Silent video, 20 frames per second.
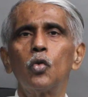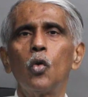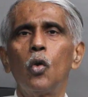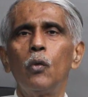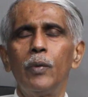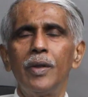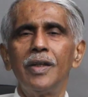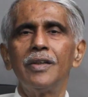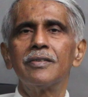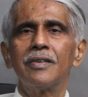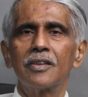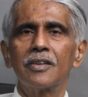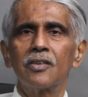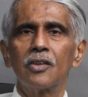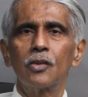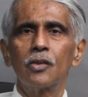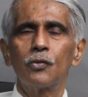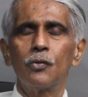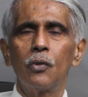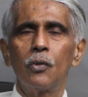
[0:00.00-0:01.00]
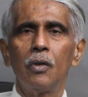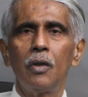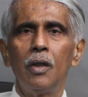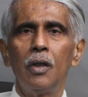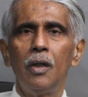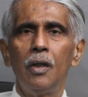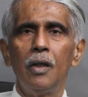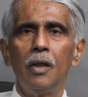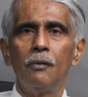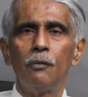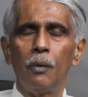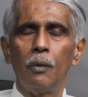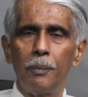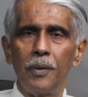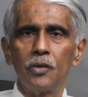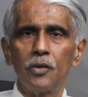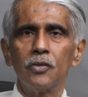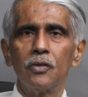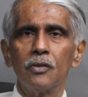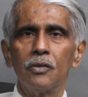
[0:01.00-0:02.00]
so very successful for
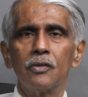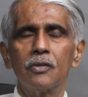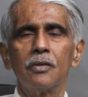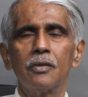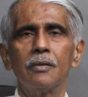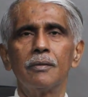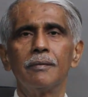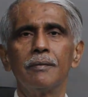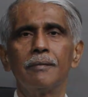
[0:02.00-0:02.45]
patients.